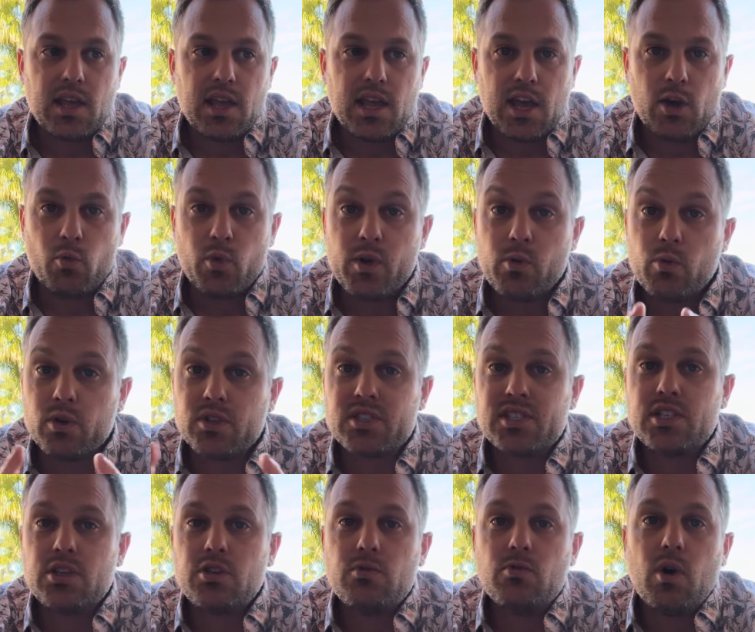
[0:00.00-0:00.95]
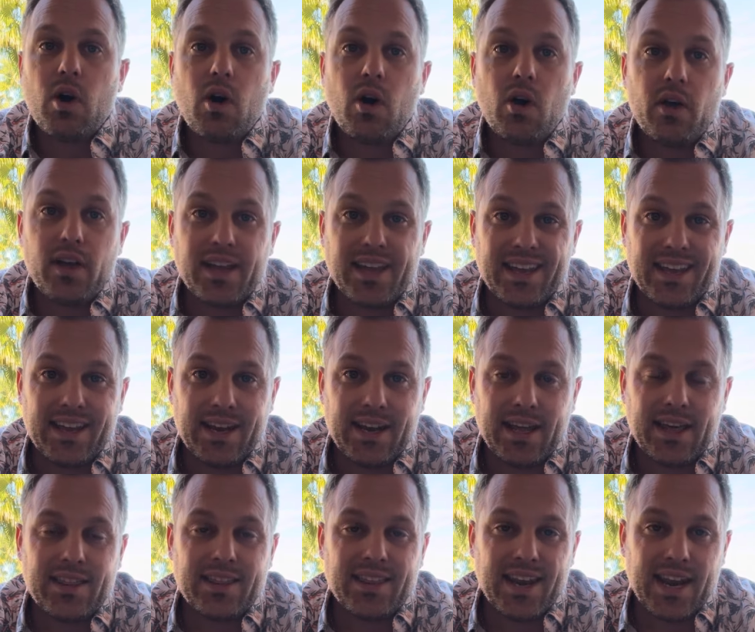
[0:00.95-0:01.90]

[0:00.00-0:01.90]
And we will see you all in the